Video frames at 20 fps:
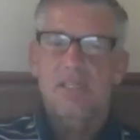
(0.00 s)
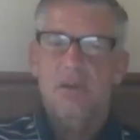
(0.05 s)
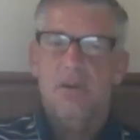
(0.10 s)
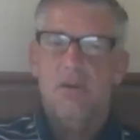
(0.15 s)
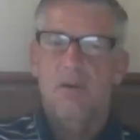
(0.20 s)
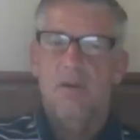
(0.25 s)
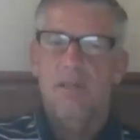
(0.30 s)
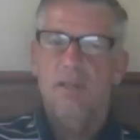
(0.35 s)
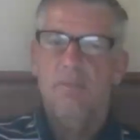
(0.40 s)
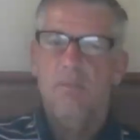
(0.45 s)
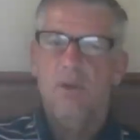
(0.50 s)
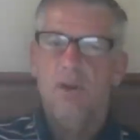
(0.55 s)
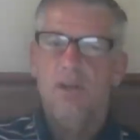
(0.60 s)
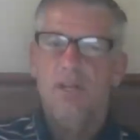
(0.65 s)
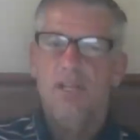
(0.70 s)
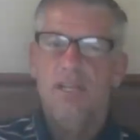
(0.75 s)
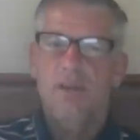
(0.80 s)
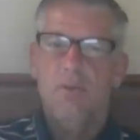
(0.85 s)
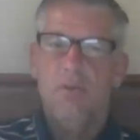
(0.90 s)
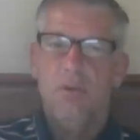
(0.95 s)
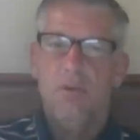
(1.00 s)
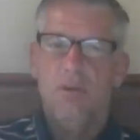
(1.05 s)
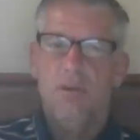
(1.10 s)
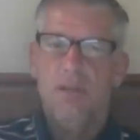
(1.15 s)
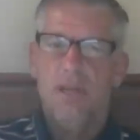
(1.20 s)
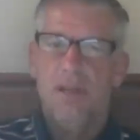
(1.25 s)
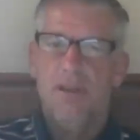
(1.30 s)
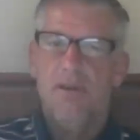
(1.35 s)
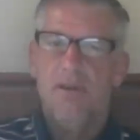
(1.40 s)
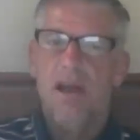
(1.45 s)
So in the marketing world,
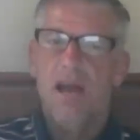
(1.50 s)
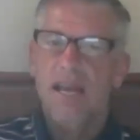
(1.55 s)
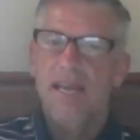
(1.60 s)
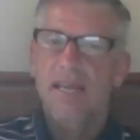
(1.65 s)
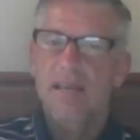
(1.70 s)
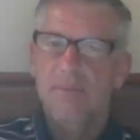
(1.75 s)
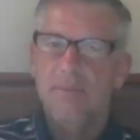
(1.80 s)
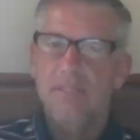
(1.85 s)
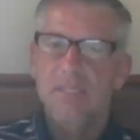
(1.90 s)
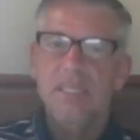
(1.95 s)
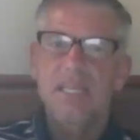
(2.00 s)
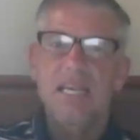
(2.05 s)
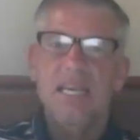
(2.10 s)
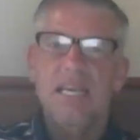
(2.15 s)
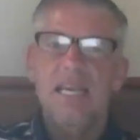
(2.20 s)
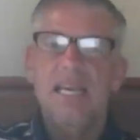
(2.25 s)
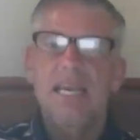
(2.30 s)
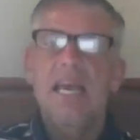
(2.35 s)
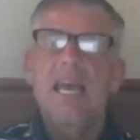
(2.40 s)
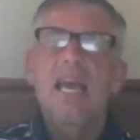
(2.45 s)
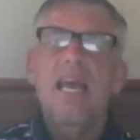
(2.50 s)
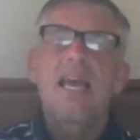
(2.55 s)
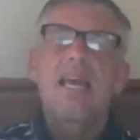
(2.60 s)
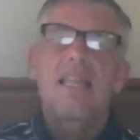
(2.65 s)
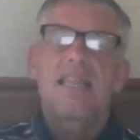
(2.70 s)
you hear IMC,